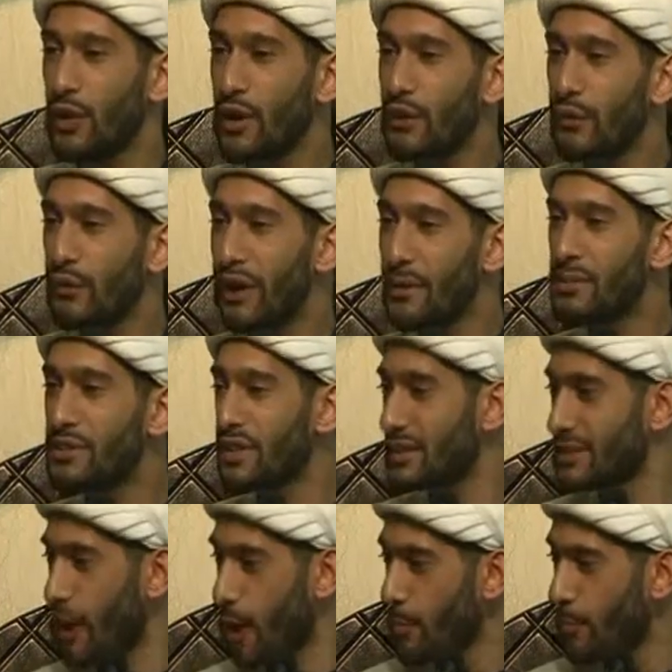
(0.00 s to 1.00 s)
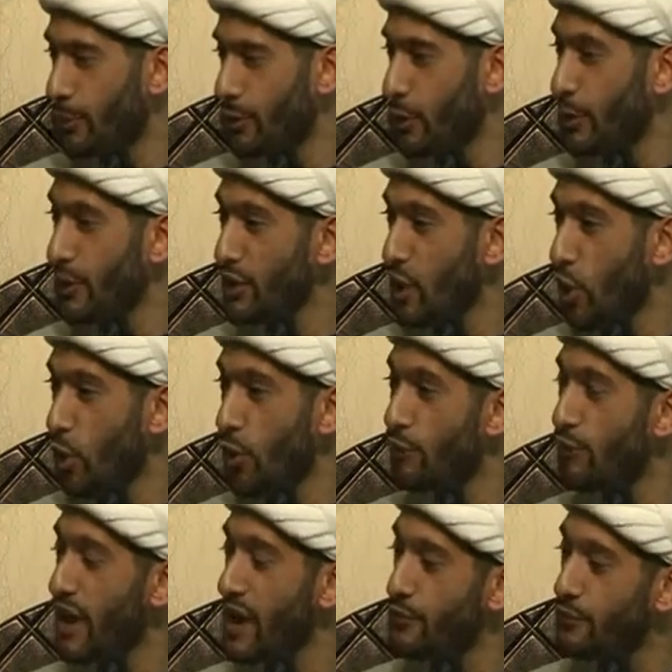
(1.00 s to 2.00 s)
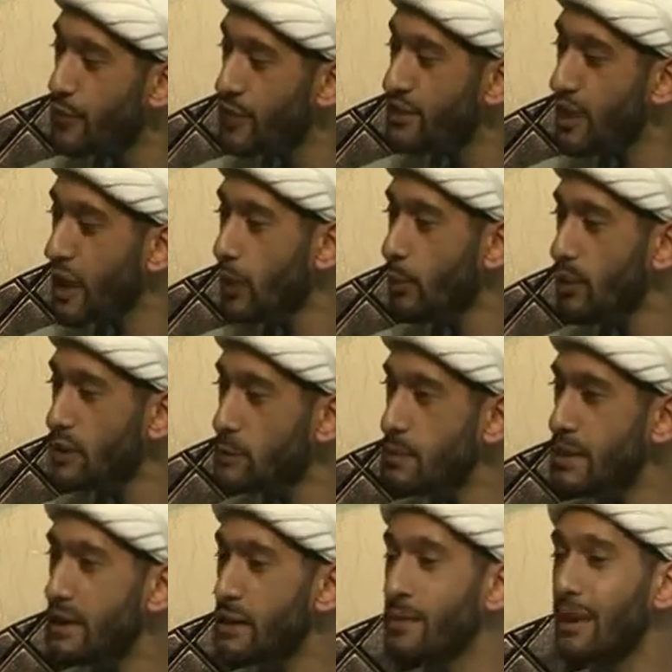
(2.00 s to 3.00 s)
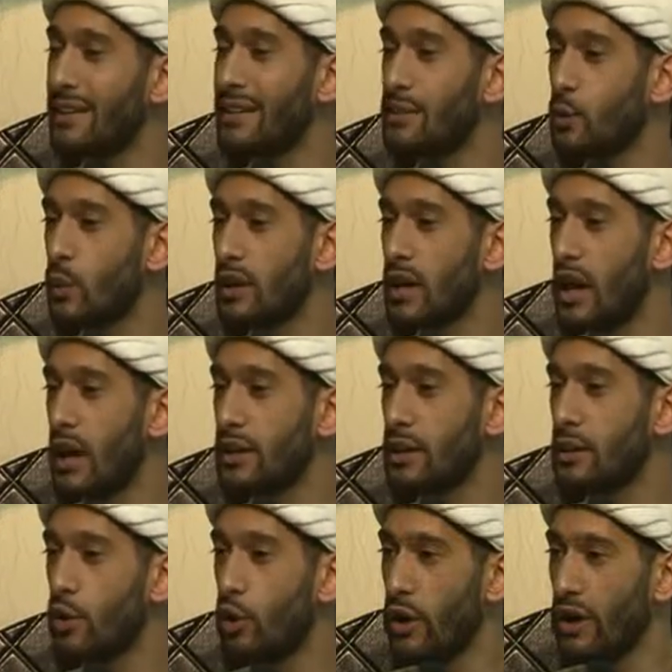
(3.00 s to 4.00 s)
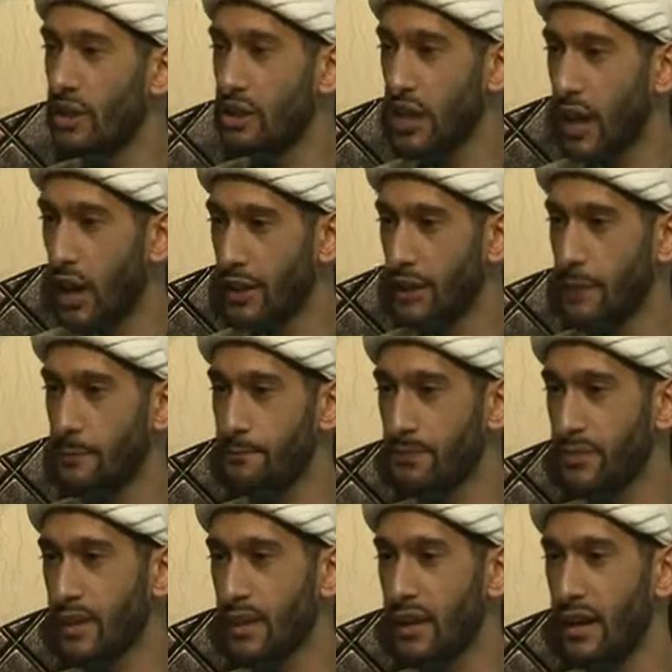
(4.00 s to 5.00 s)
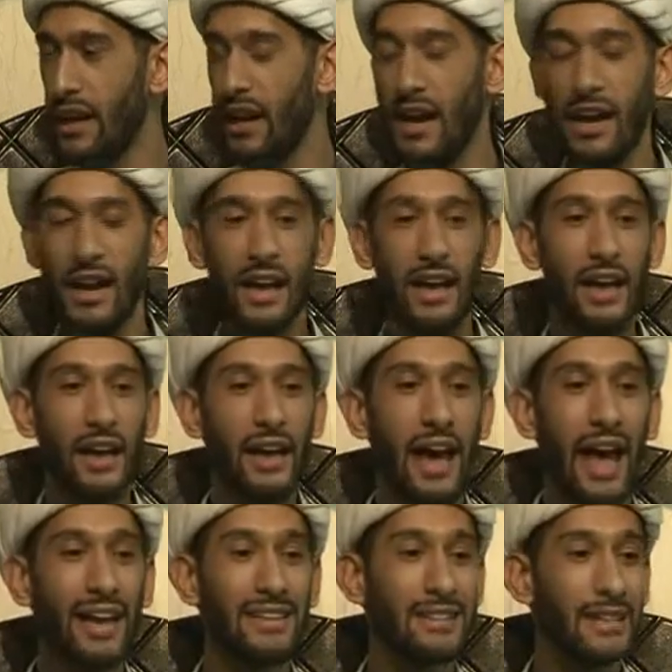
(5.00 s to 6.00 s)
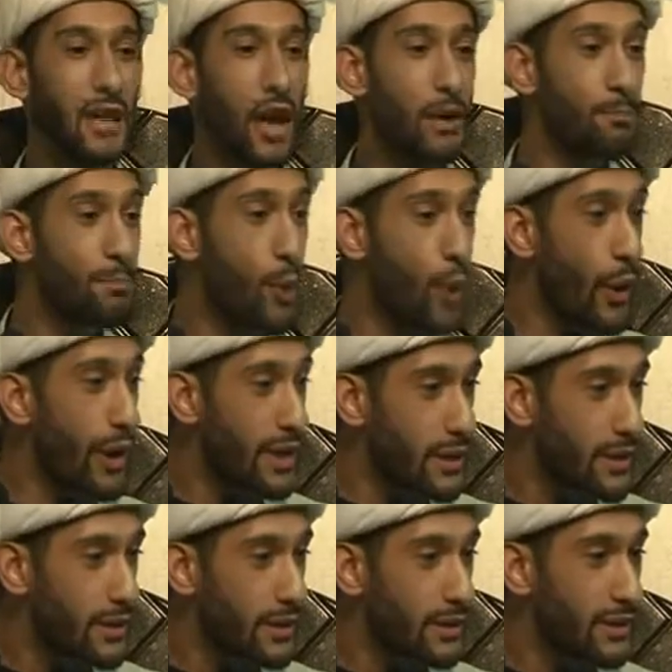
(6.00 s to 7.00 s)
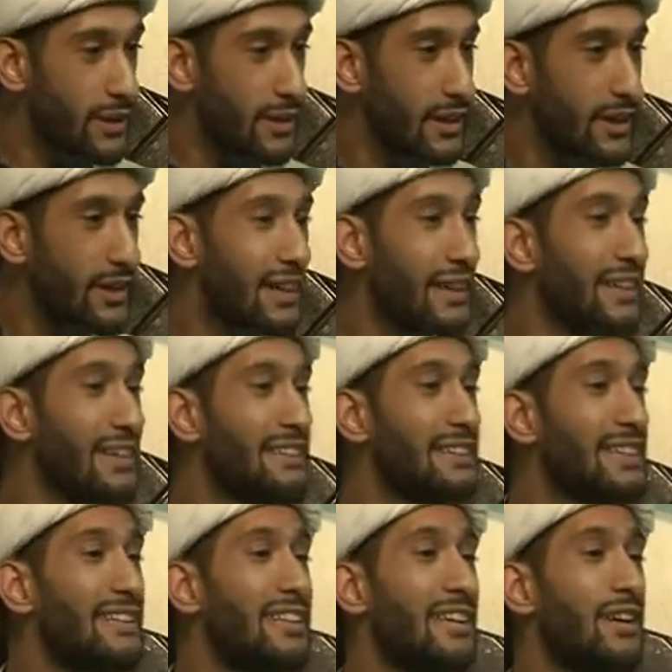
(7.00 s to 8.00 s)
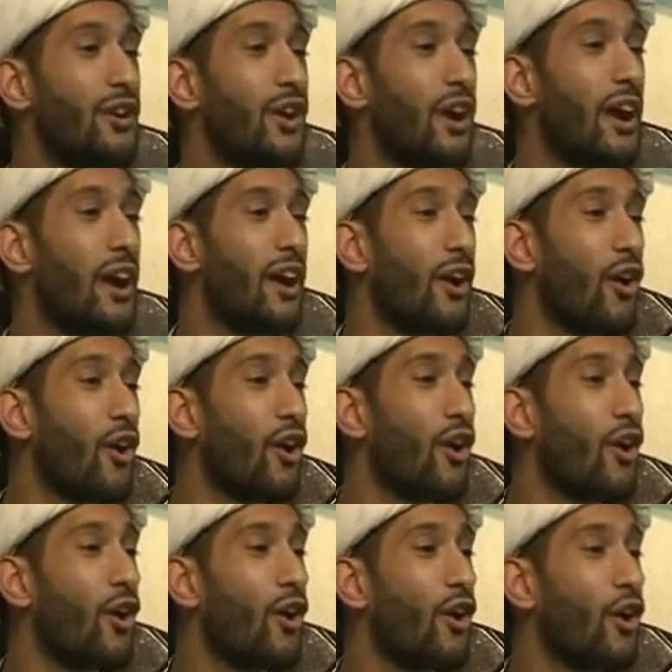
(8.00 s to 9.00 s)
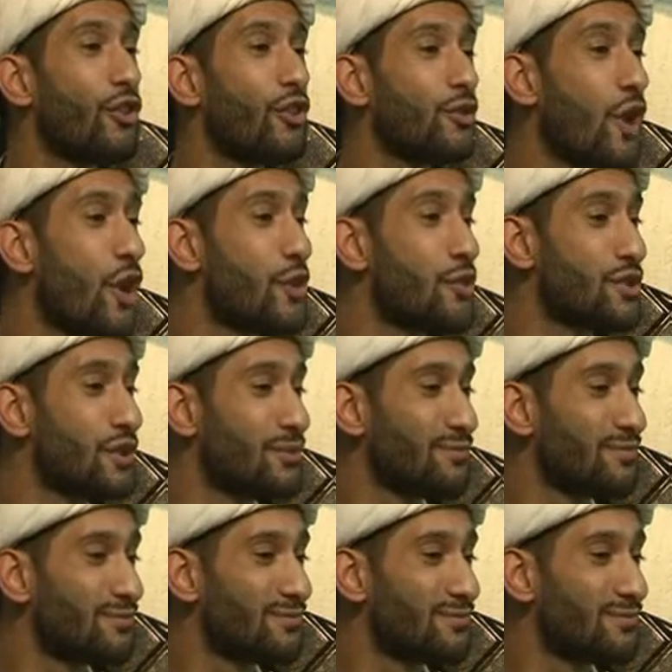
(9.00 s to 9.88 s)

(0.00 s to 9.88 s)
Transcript: Very famous example that we know of every time we speak about his wilada or his shahada. As a young boy, he is sitting on the road,